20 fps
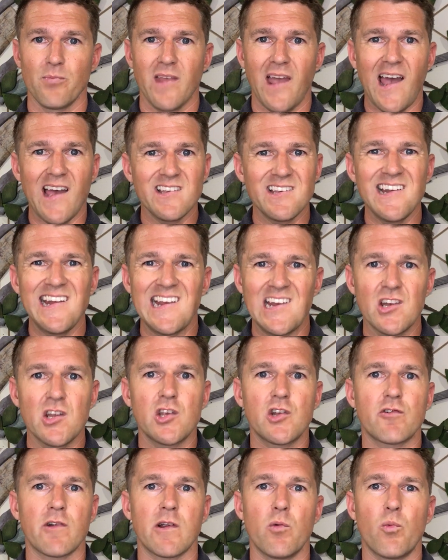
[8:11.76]
As an
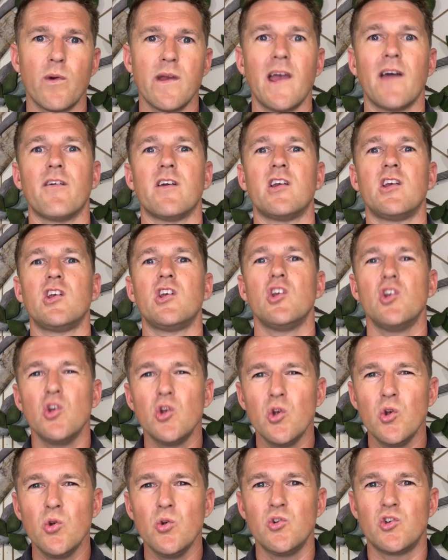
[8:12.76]
industry, we have a
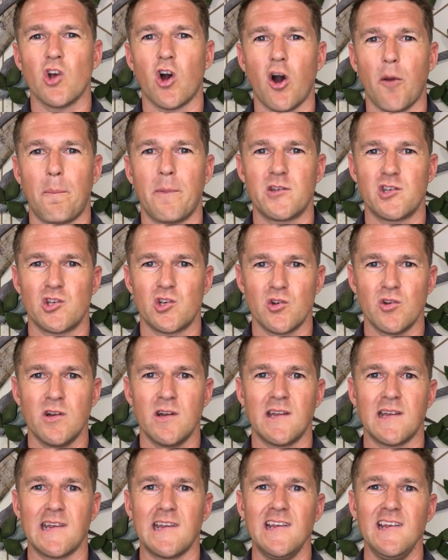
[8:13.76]
huge
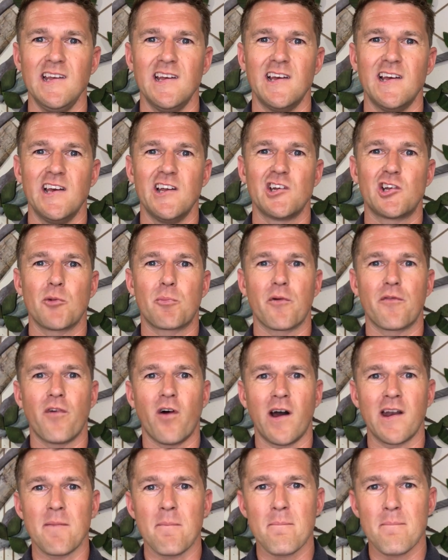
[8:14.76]
opportunity to
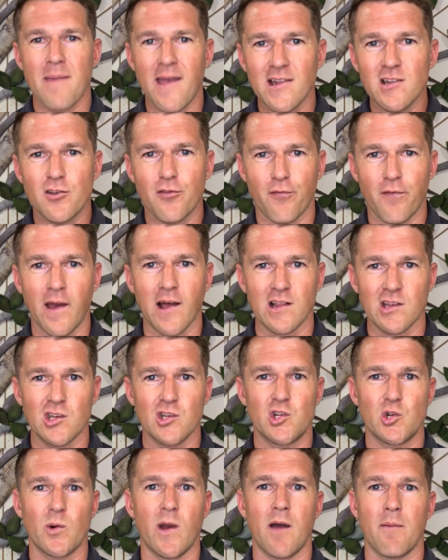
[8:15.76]
provide immense value
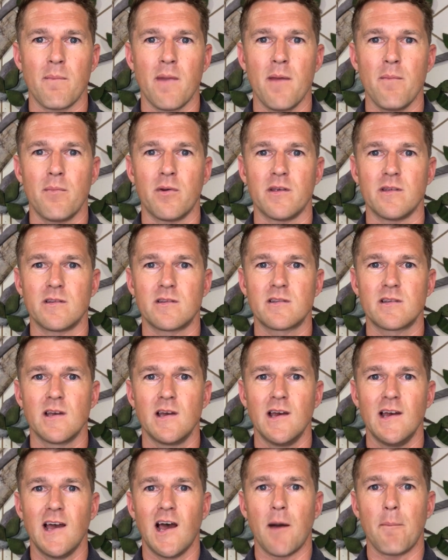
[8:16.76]
to our members,
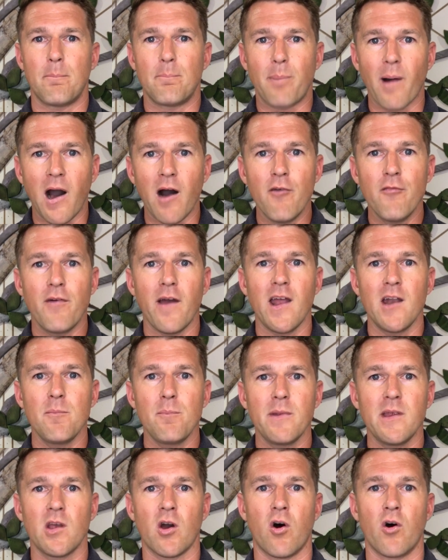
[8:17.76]
above and
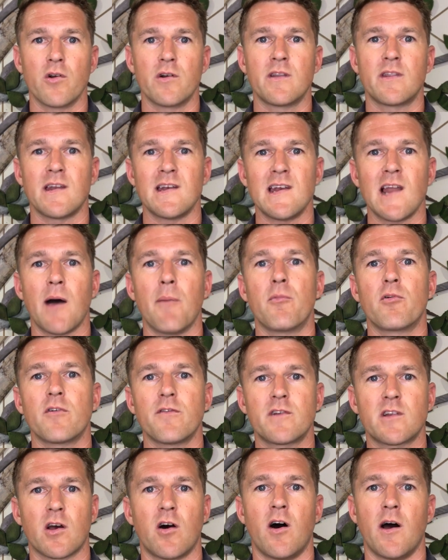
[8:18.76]
beyond the number
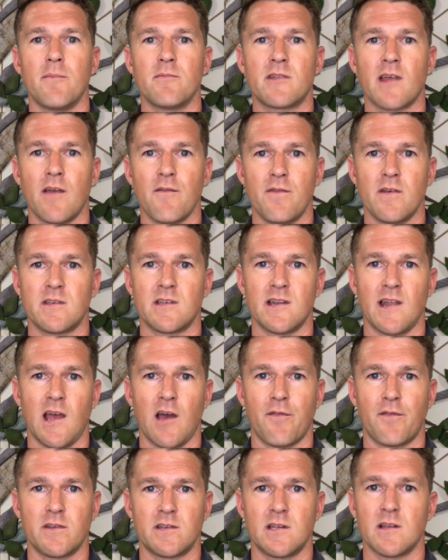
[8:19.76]
of times they visit
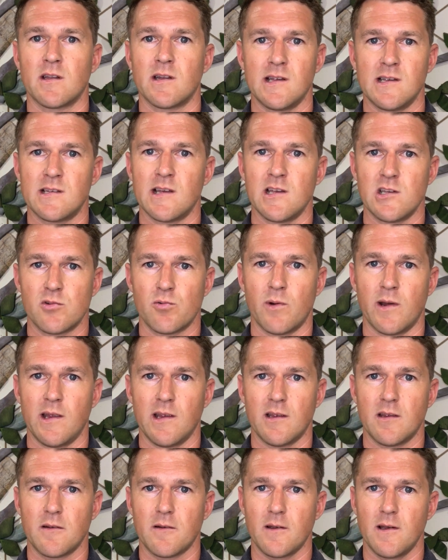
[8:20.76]
our facilities each
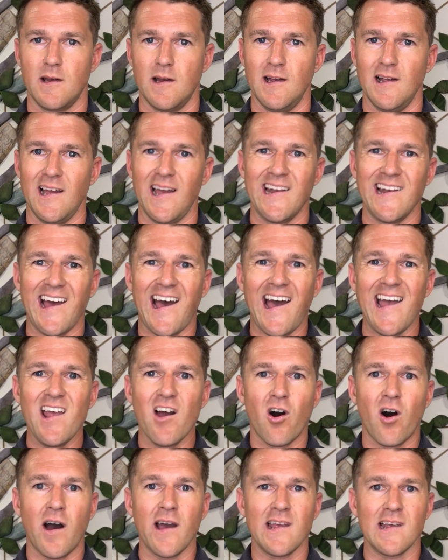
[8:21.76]
week. And
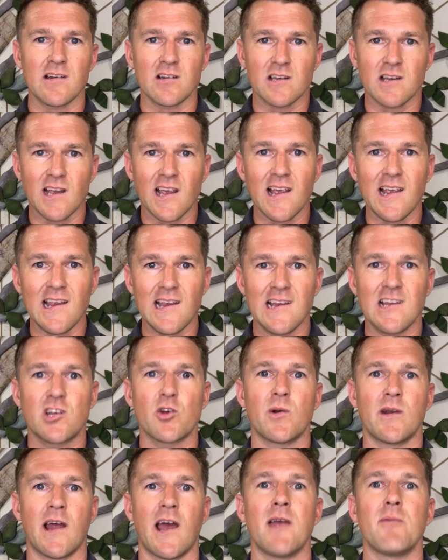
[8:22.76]
AI is key
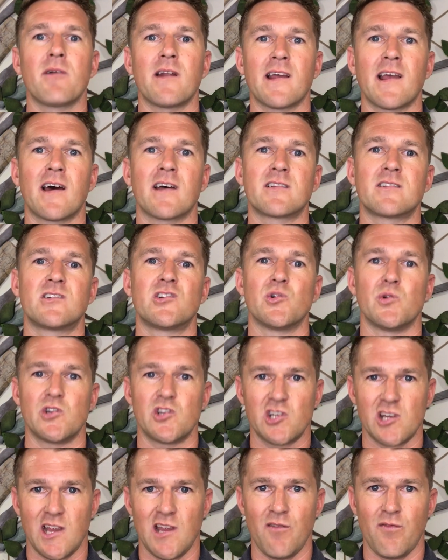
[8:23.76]
to enabling us to
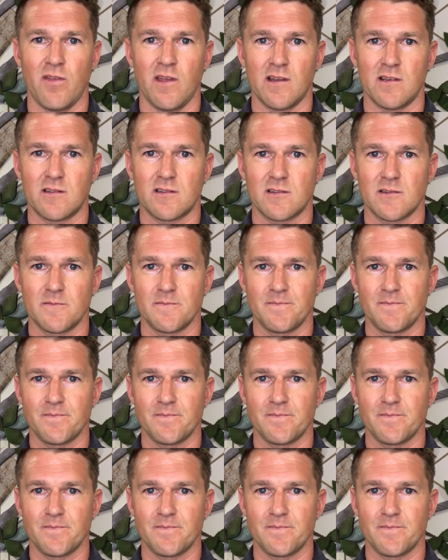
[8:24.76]
achieve this.